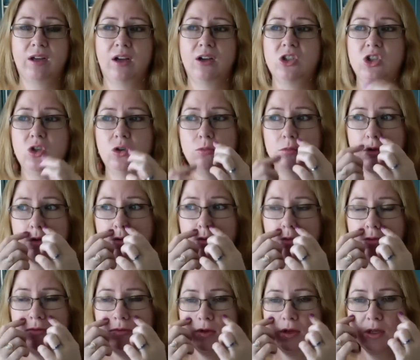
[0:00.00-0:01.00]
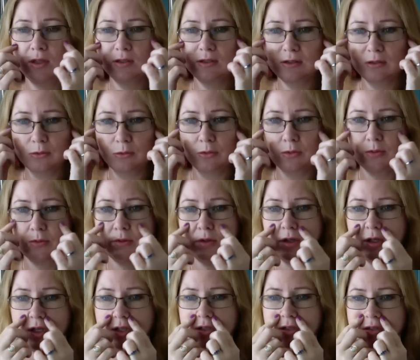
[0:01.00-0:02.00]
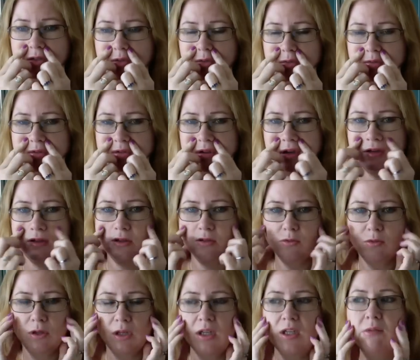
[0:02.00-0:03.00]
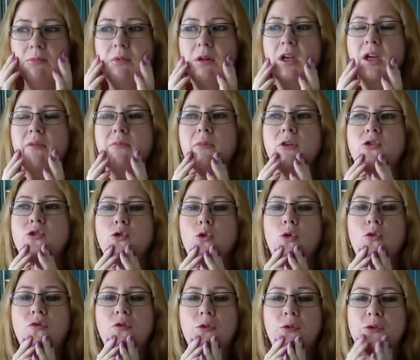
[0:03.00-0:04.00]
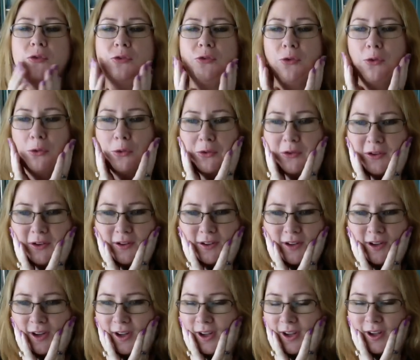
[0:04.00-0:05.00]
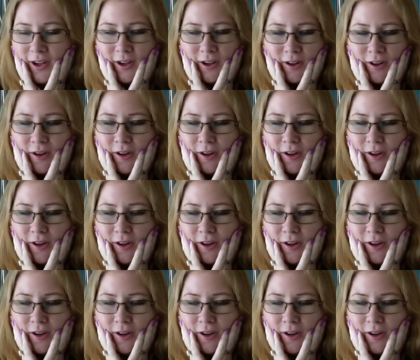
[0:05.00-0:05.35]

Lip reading: actually, all through here is sore. I guess it's all sinus related. Like even my jaw feels sore today.